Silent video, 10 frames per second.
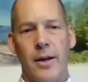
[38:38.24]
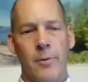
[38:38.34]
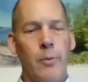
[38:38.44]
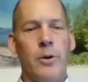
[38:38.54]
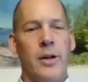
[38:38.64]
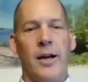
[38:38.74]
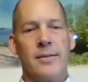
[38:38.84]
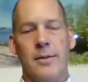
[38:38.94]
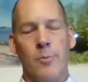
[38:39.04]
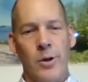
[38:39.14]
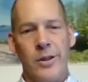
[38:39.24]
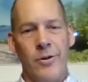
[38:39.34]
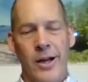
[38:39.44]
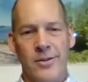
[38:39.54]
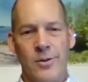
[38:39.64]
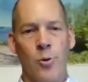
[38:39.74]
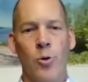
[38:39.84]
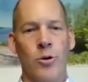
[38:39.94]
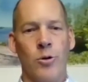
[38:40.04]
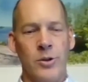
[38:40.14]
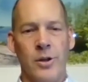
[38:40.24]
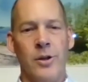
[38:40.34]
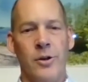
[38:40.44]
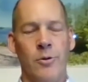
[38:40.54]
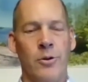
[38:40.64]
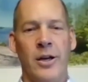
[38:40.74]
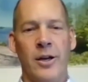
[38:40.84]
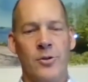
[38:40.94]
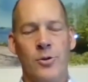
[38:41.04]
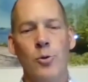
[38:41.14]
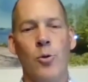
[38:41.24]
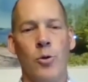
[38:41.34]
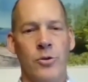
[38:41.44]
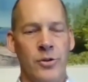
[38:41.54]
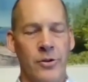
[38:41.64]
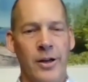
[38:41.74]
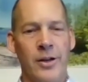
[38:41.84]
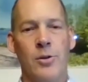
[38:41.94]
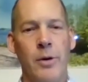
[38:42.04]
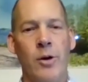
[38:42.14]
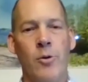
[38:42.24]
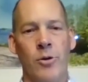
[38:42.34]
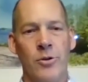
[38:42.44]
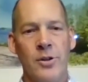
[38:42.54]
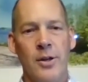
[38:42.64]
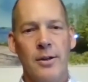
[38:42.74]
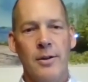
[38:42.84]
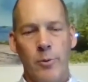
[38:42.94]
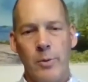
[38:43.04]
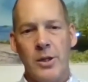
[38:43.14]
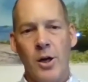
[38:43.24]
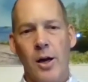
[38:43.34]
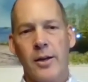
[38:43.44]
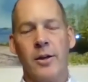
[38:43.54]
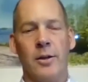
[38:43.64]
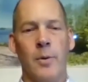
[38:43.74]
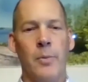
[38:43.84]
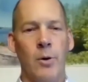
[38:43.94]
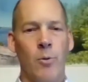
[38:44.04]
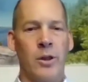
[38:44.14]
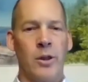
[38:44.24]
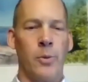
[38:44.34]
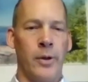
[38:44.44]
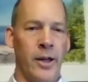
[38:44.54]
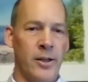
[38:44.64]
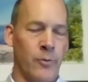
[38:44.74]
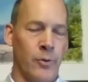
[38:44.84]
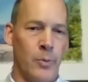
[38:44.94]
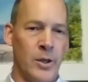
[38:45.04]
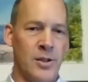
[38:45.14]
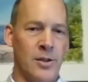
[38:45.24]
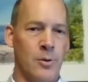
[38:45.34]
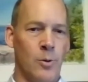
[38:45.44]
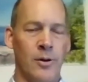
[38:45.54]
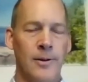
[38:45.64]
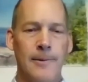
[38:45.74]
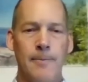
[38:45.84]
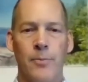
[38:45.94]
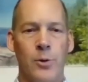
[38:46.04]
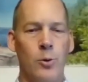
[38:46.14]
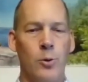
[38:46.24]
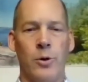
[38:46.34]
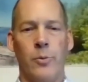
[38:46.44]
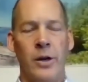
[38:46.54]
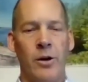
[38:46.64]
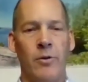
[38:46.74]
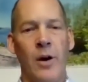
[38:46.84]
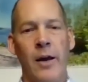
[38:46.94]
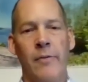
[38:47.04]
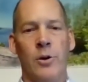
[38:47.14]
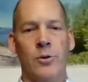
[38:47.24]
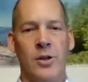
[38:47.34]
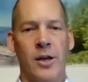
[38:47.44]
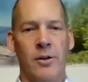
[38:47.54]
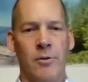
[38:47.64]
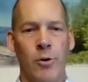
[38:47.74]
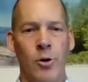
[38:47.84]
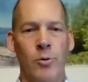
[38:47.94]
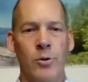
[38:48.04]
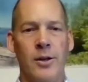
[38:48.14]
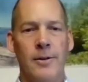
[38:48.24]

And we wouldn't ask them what their next quarter was going to do, or the next 2 quarters, or the next 3 quarters. We'd be talking to them about what their plans for the business were 2 or 3 or 5 years down the road.